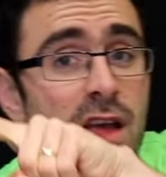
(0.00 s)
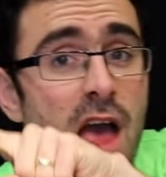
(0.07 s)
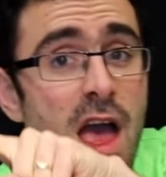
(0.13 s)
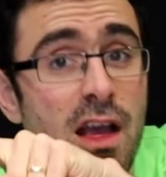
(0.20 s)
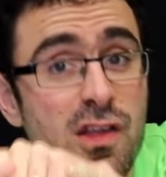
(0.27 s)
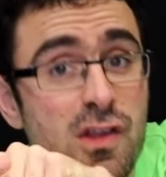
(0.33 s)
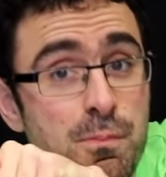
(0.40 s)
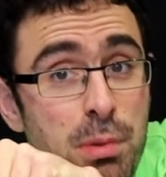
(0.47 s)

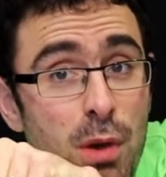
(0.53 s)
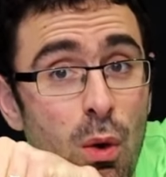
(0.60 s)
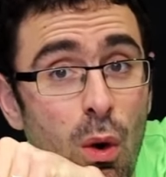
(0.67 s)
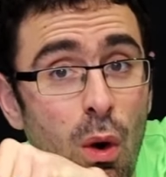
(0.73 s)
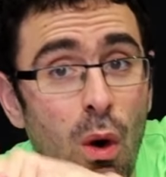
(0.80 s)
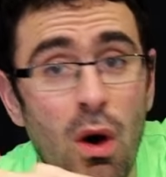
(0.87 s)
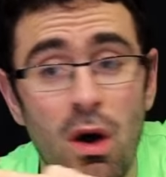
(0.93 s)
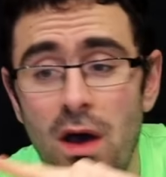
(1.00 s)

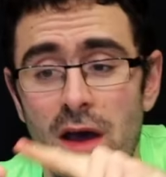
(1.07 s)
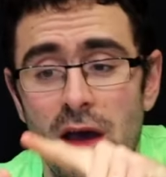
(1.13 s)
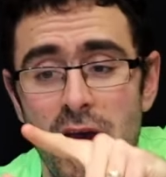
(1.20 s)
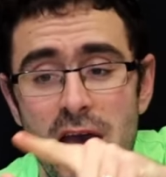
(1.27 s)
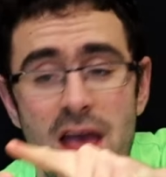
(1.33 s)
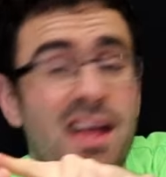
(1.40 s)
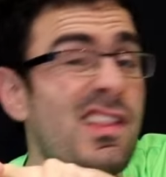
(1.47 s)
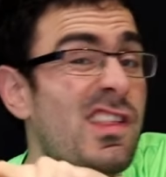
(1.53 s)
explore,
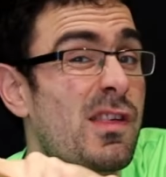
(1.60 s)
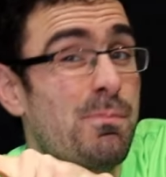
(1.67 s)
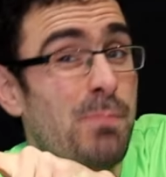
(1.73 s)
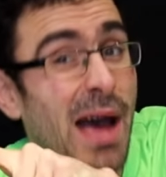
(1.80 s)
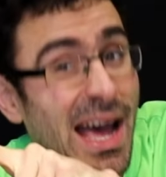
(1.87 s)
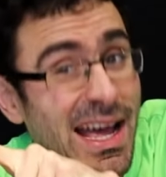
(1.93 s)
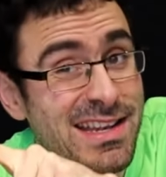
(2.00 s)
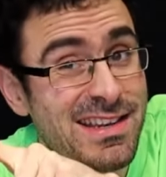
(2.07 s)

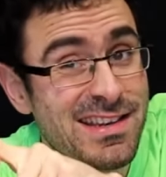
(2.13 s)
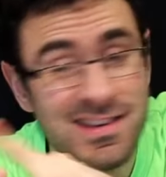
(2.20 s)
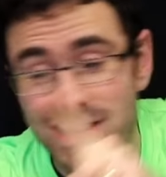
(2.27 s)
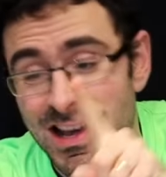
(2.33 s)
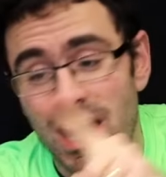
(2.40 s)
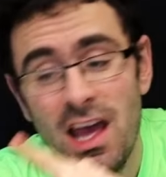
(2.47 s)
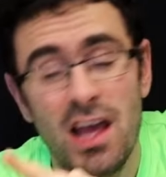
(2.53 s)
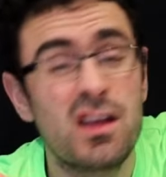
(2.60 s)
expand,
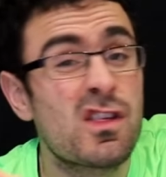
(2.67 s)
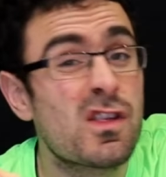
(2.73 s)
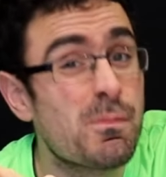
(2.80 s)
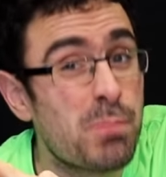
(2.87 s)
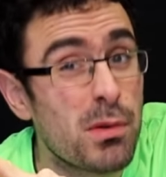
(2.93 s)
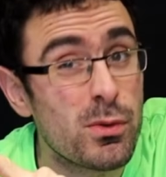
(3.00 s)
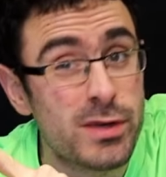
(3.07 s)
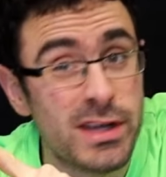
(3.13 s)

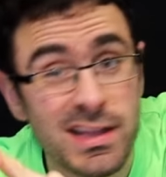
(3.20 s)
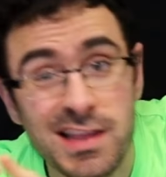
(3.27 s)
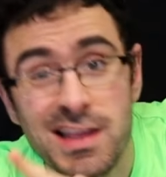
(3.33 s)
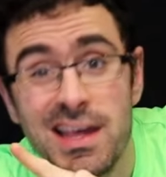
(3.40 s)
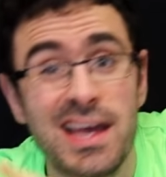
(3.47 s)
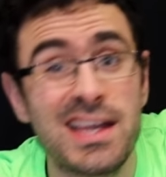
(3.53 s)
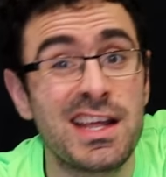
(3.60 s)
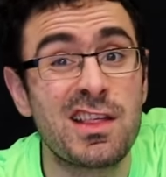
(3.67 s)
exploit
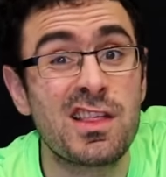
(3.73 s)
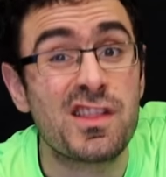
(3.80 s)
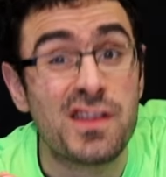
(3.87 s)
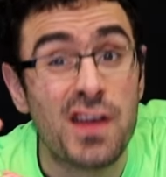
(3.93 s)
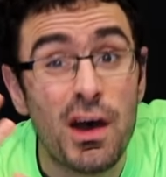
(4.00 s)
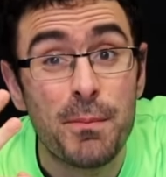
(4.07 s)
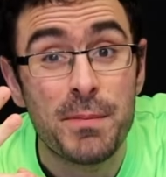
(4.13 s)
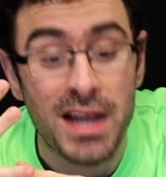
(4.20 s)
and
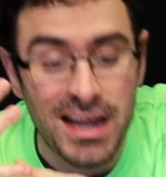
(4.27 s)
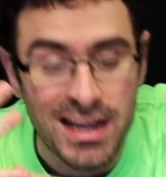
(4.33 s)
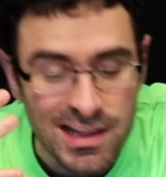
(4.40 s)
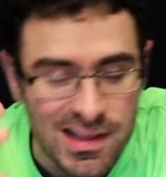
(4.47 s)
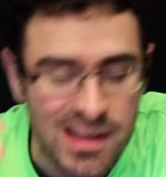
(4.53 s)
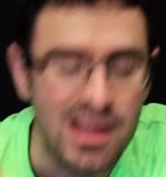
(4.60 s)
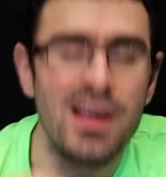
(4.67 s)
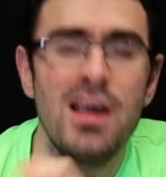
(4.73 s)

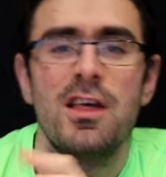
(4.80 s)
exterminate.